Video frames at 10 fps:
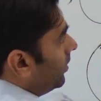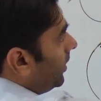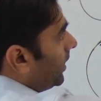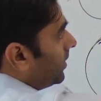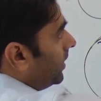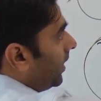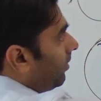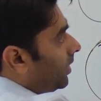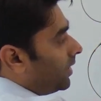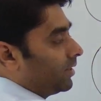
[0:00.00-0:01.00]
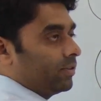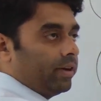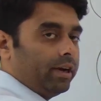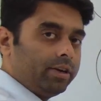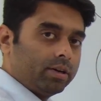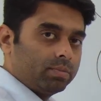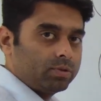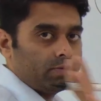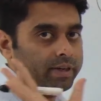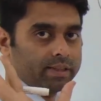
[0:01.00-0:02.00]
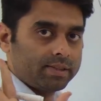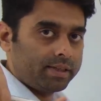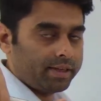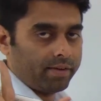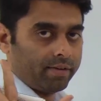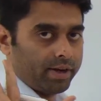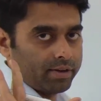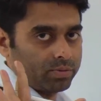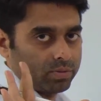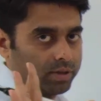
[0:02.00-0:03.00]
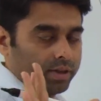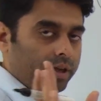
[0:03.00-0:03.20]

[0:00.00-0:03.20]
let us convert this in terms of density and radius only.